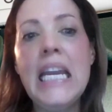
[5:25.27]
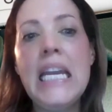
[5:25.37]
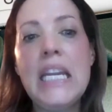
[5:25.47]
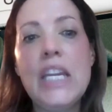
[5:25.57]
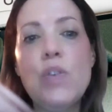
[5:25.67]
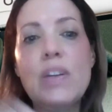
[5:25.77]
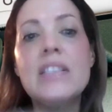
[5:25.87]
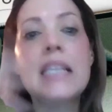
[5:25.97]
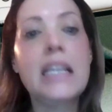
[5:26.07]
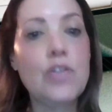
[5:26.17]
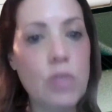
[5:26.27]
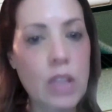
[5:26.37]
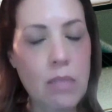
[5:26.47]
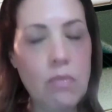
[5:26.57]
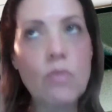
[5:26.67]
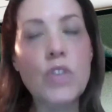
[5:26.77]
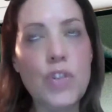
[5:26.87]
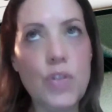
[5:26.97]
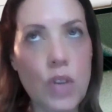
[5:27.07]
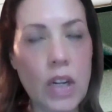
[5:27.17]
you can schedule them,
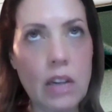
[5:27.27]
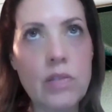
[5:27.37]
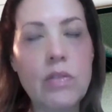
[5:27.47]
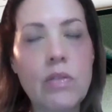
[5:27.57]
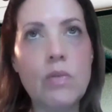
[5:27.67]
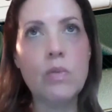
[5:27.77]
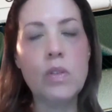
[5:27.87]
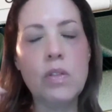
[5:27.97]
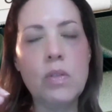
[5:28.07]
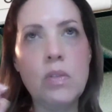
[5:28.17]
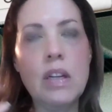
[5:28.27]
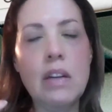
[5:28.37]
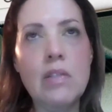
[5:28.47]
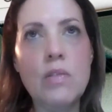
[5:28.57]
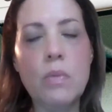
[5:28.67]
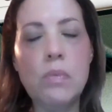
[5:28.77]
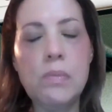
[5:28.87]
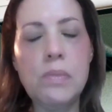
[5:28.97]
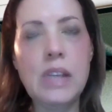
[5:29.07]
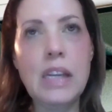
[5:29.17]
which you can also do. You can also
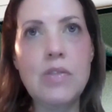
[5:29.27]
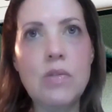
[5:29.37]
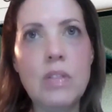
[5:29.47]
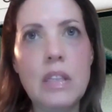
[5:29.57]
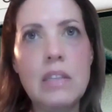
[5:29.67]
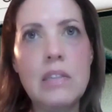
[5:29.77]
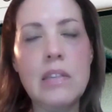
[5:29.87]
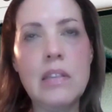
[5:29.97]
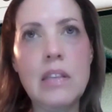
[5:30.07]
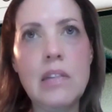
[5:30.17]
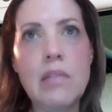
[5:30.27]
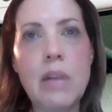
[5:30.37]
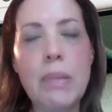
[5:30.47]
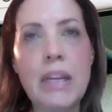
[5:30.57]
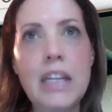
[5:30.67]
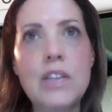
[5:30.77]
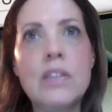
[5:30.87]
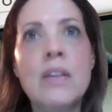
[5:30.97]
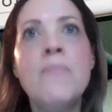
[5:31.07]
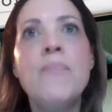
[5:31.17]
schedule these other
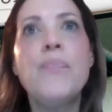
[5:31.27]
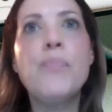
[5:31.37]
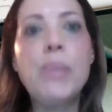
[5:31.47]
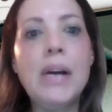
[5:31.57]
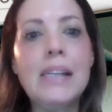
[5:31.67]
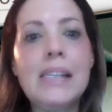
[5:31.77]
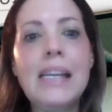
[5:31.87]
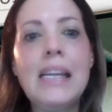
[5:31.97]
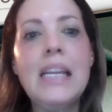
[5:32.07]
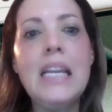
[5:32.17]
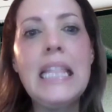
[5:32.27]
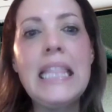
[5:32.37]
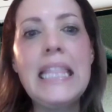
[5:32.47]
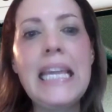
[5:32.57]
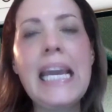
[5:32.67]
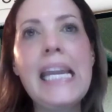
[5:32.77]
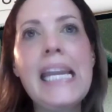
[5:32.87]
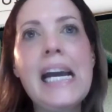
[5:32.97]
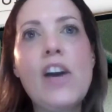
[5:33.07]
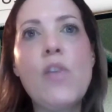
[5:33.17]
applications, but they
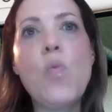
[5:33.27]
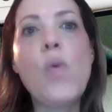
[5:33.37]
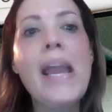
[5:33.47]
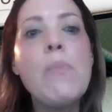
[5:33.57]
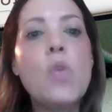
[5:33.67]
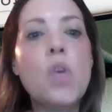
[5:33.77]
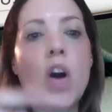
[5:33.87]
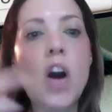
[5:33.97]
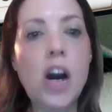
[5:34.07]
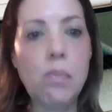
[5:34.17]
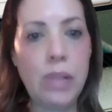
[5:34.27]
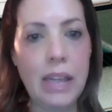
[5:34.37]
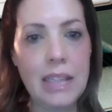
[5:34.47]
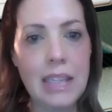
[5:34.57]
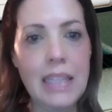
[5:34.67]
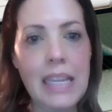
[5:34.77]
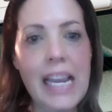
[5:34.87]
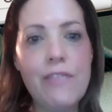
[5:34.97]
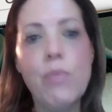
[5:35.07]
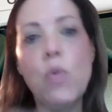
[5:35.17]
are way more complex and they
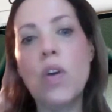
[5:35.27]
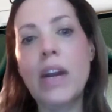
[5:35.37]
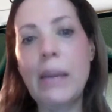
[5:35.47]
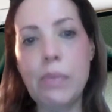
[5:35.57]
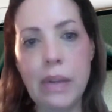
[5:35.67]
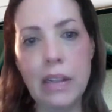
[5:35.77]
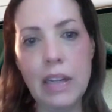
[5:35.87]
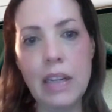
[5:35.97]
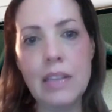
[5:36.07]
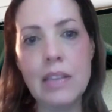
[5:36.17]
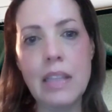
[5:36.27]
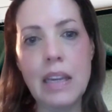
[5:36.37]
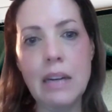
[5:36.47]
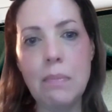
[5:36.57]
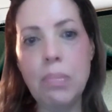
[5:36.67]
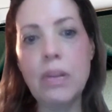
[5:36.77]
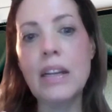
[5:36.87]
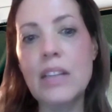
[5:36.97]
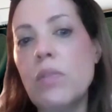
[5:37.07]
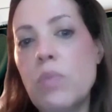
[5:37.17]
have more capabilities that
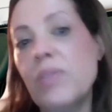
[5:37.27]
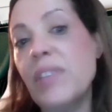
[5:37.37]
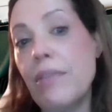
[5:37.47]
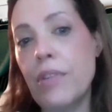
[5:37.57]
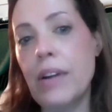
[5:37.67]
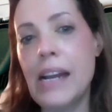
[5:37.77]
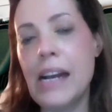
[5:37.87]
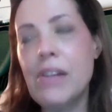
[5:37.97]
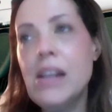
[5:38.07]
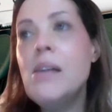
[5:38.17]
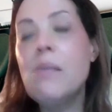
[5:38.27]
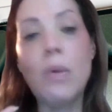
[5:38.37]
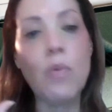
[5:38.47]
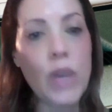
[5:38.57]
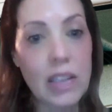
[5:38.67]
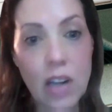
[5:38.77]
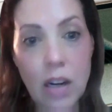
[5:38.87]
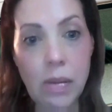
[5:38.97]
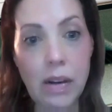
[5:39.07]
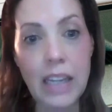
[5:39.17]
plugins will never have. But we can talk
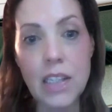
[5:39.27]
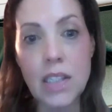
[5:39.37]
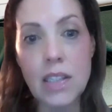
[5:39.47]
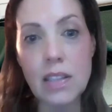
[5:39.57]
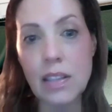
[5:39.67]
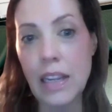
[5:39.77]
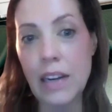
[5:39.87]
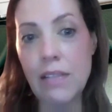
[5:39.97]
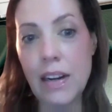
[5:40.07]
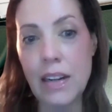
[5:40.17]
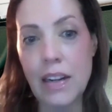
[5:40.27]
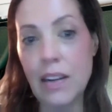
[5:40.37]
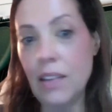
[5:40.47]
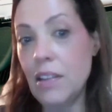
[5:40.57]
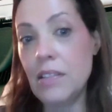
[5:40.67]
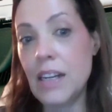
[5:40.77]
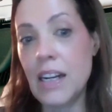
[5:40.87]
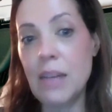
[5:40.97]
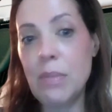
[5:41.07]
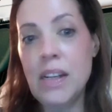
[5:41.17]
about agents later at another time